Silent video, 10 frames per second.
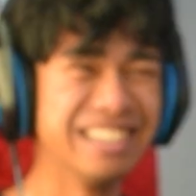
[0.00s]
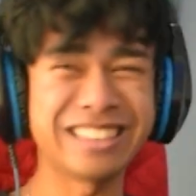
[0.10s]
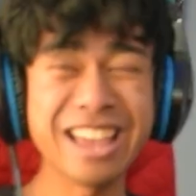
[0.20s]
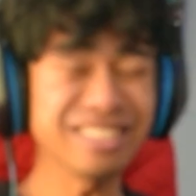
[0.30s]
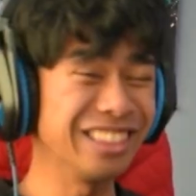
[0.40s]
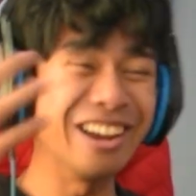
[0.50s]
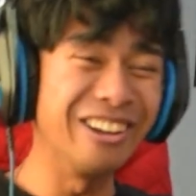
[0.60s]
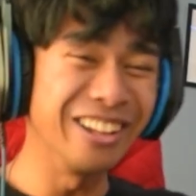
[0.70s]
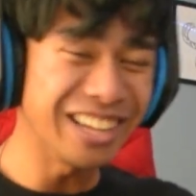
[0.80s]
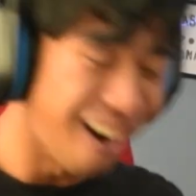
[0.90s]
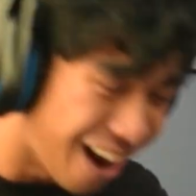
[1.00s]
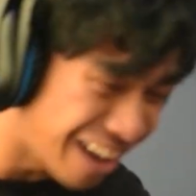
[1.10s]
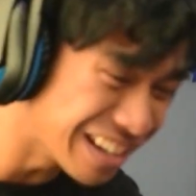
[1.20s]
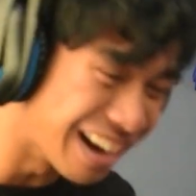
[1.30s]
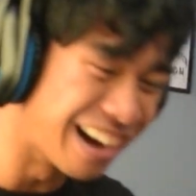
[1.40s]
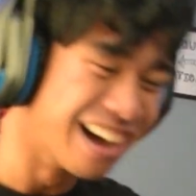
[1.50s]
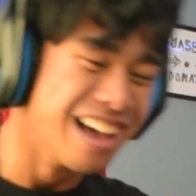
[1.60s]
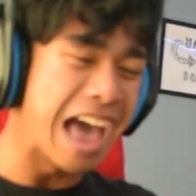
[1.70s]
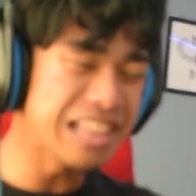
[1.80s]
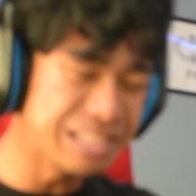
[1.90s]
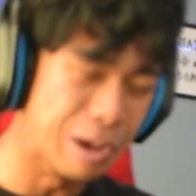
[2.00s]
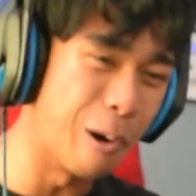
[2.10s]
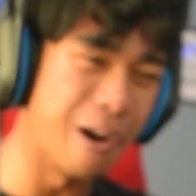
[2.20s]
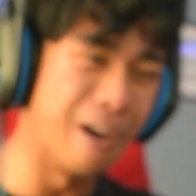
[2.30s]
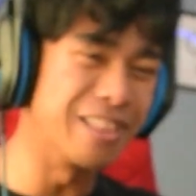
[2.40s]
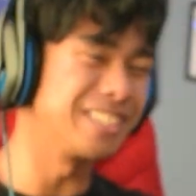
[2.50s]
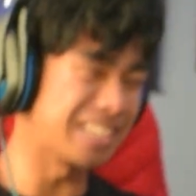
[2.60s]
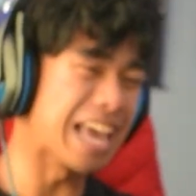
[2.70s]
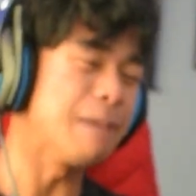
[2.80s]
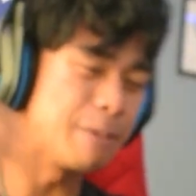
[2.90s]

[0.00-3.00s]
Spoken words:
That literally Anya and Yor are the same